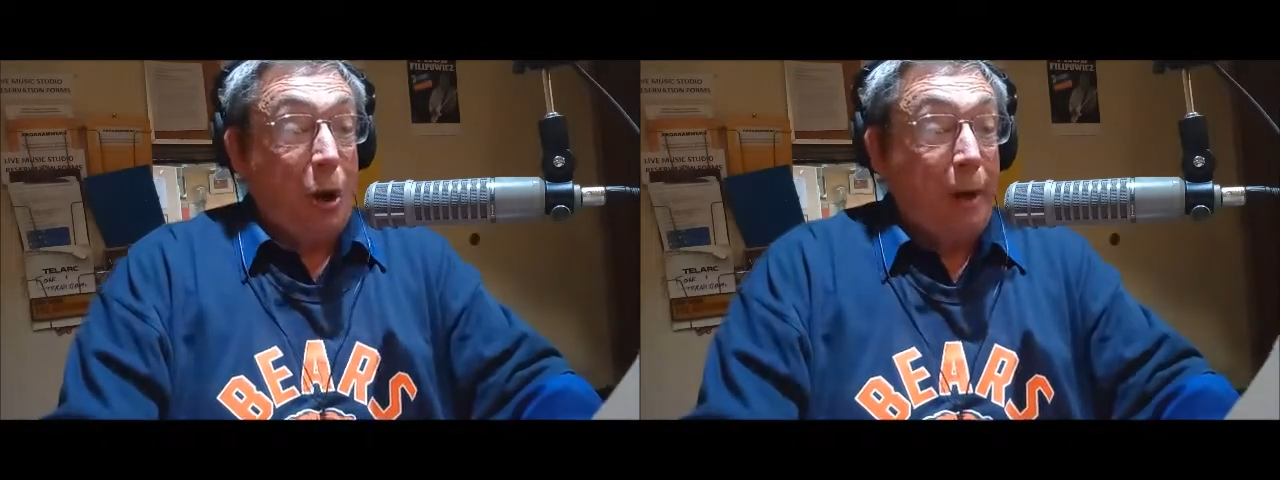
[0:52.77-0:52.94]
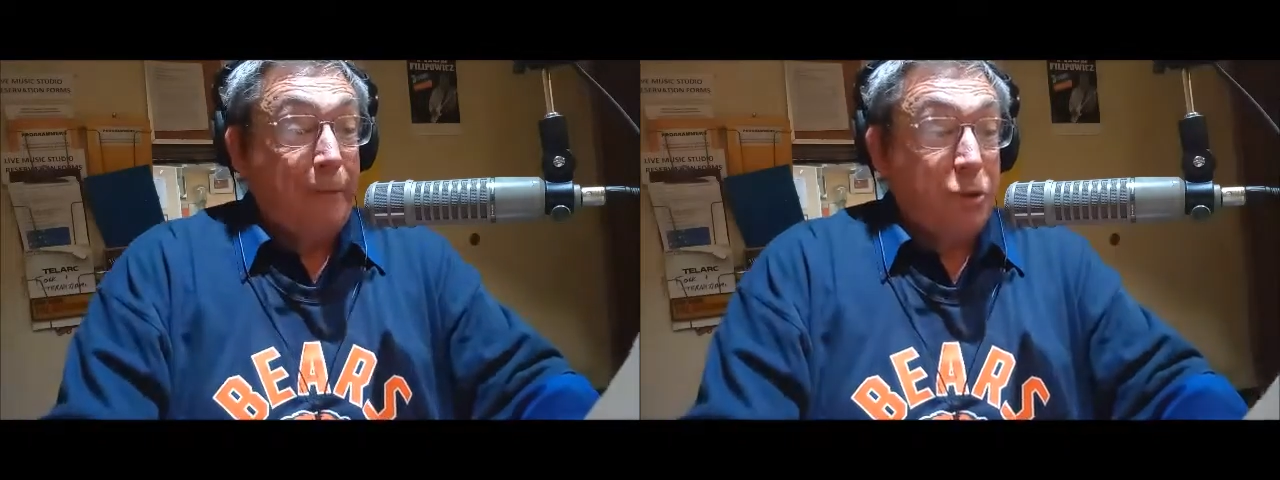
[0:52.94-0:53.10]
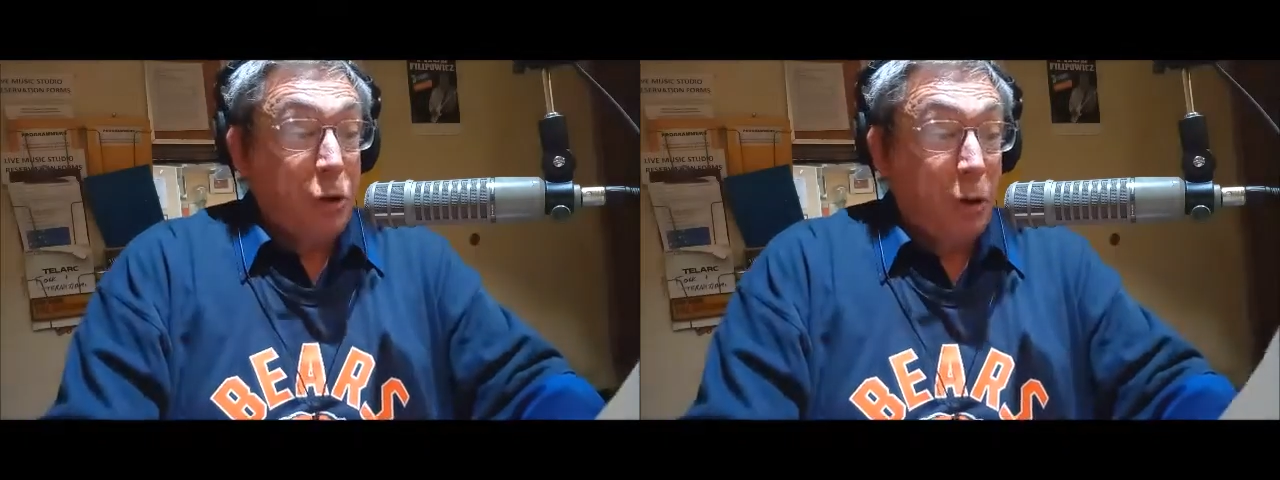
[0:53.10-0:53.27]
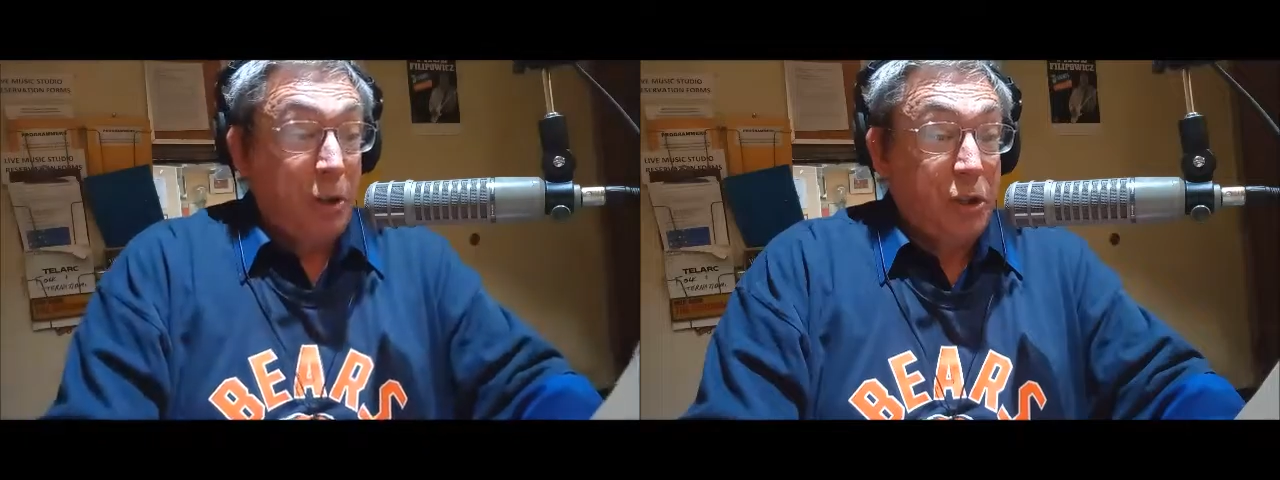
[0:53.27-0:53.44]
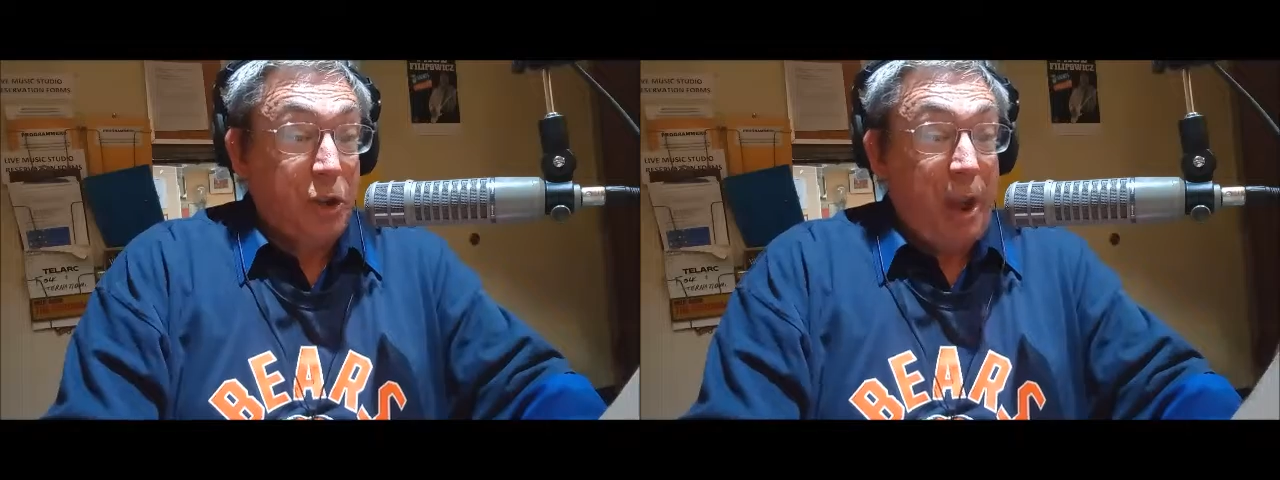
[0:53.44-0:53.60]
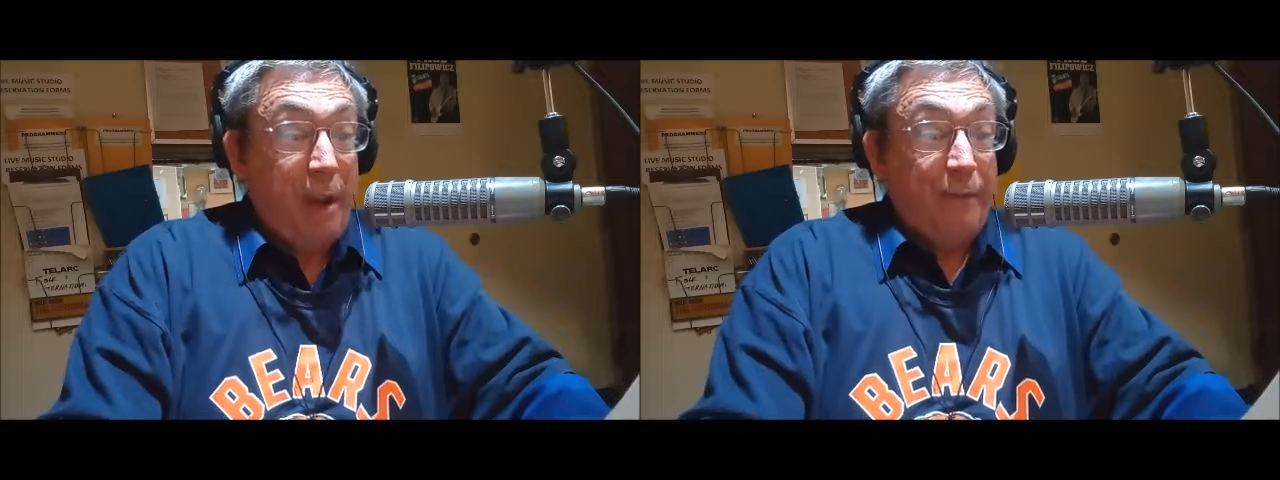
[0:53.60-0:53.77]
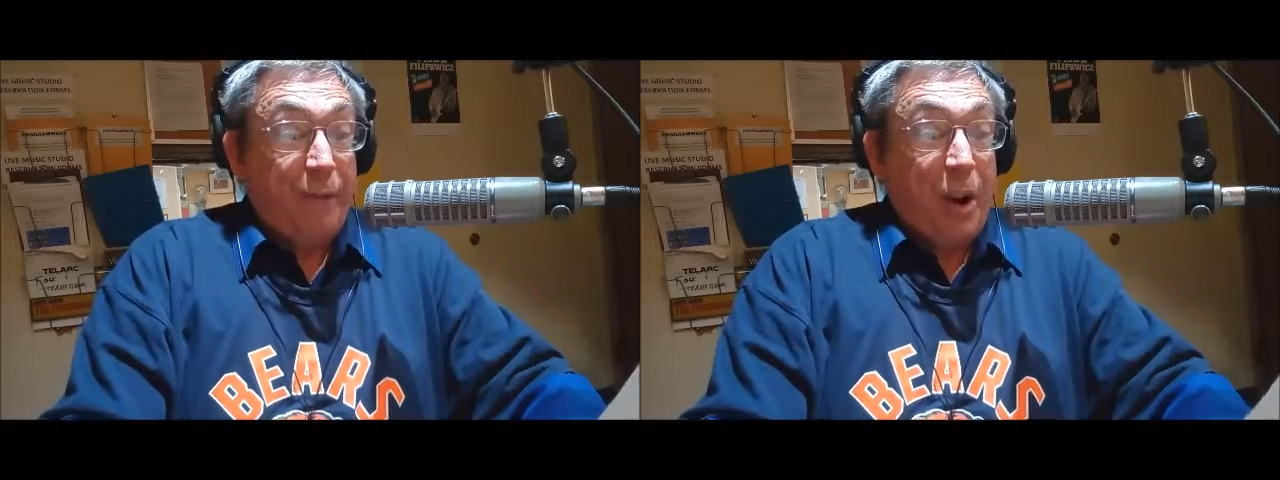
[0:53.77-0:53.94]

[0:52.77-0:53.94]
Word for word: offshore San